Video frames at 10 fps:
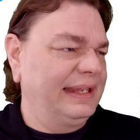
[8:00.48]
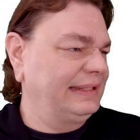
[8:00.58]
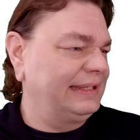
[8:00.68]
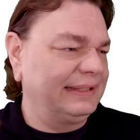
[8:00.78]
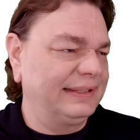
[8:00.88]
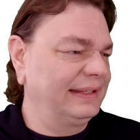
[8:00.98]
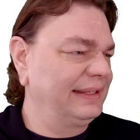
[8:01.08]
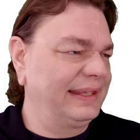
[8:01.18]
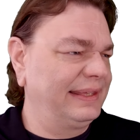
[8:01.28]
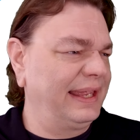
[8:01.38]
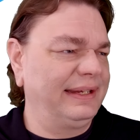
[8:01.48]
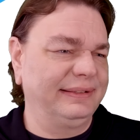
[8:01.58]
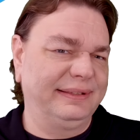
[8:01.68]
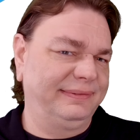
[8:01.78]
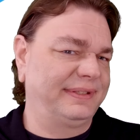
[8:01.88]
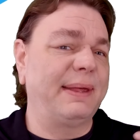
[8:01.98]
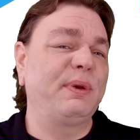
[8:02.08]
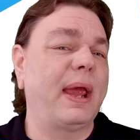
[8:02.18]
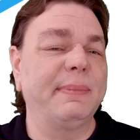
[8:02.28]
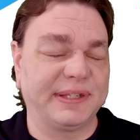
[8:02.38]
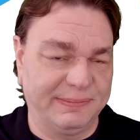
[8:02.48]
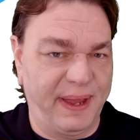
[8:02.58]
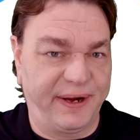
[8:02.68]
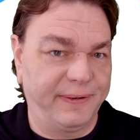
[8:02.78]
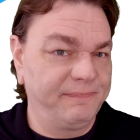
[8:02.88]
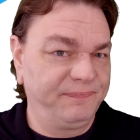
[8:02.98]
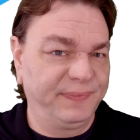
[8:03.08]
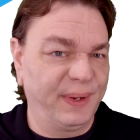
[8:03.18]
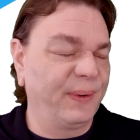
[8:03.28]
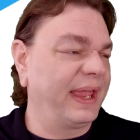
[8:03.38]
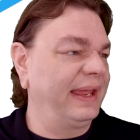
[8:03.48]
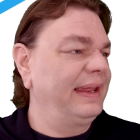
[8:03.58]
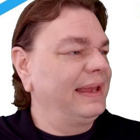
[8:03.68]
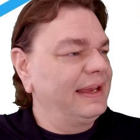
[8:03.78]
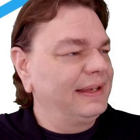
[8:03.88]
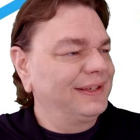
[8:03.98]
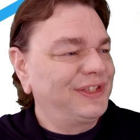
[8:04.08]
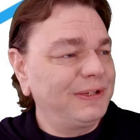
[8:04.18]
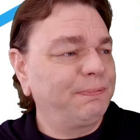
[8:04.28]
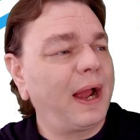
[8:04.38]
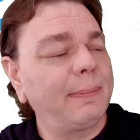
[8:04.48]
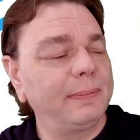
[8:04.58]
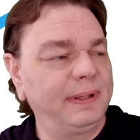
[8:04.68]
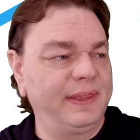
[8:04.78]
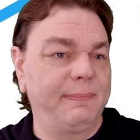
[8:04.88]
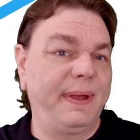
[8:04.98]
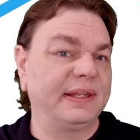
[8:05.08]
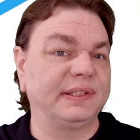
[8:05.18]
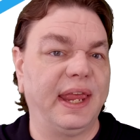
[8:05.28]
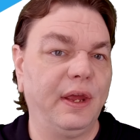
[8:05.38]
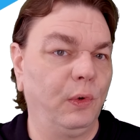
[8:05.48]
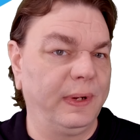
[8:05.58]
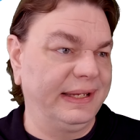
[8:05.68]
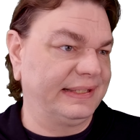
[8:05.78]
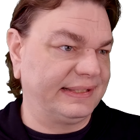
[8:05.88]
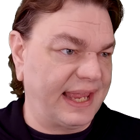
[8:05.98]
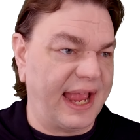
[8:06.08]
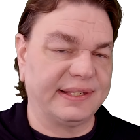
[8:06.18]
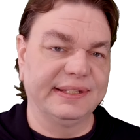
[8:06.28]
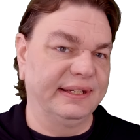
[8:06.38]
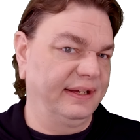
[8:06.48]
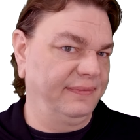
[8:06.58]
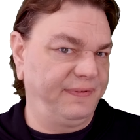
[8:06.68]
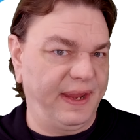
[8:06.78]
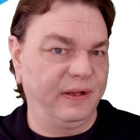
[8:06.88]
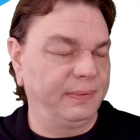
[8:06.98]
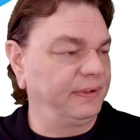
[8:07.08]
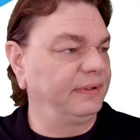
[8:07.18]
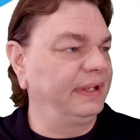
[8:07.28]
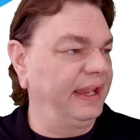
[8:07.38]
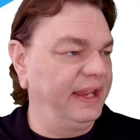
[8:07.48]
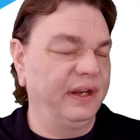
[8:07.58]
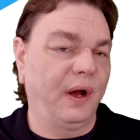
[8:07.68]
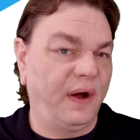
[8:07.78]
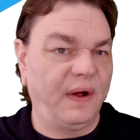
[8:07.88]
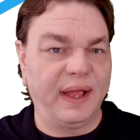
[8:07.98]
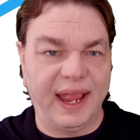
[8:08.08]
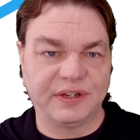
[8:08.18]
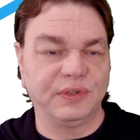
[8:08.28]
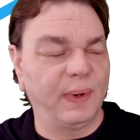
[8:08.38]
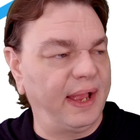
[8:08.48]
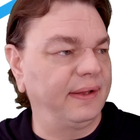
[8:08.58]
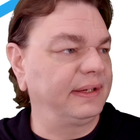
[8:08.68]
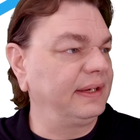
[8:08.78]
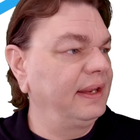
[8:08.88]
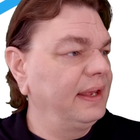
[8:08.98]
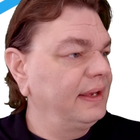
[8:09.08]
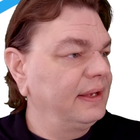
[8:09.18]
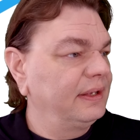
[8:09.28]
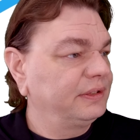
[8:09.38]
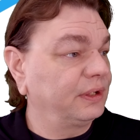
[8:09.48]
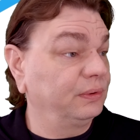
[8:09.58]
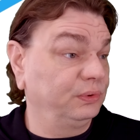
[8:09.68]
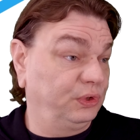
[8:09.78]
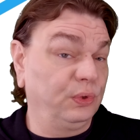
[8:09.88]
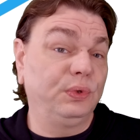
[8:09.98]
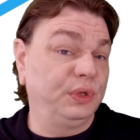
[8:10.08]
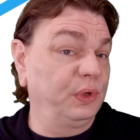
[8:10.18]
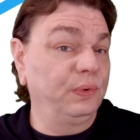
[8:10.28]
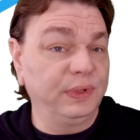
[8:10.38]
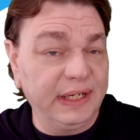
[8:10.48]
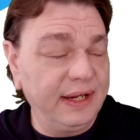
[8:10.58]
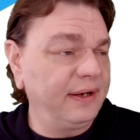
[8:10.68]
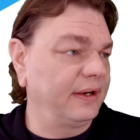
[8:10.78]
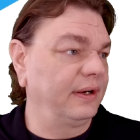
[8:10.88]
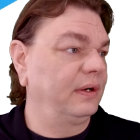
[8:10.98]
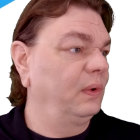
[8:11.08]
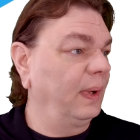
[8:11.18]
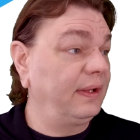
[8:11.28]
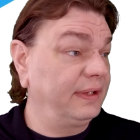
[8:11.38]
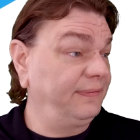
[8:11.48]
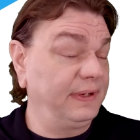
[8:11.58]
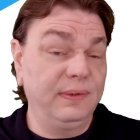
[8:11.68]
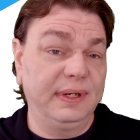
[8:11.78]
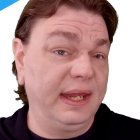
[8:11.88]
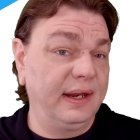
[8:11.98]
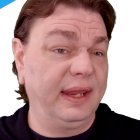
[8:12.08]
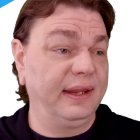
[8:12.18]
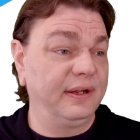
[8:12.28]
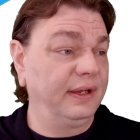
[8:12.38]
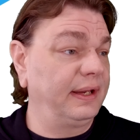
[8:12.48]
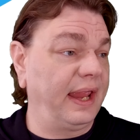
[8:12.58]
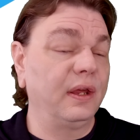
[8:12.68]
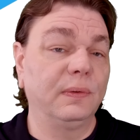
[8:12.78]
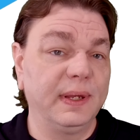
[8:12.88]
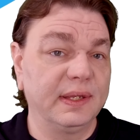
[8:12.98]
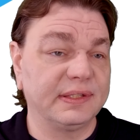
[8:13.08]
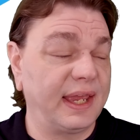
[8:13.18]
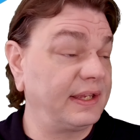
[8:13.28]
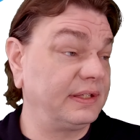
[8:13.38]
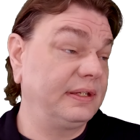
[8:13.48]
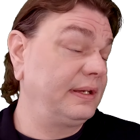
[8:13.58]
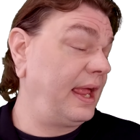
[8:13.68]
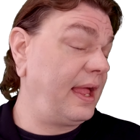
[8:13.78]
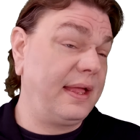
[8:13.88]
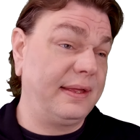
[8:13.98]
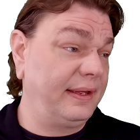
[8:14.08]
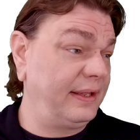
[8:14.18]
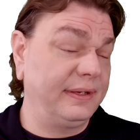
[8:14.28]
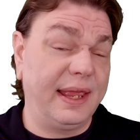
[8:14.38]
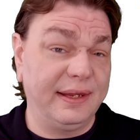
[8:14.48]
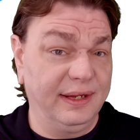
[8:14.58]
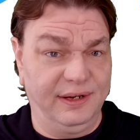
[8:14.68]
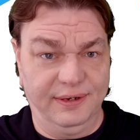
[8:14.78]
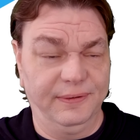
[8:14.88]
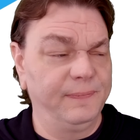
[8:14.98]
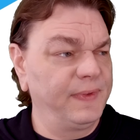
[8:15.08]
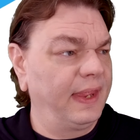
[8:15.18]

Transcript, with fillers: It, they, Semiramis is better, okay? She's probably the best AoE assassin available in all actuality. So do you need her? Well, if you need a good AoE assassin, yeah, hell yeah you do.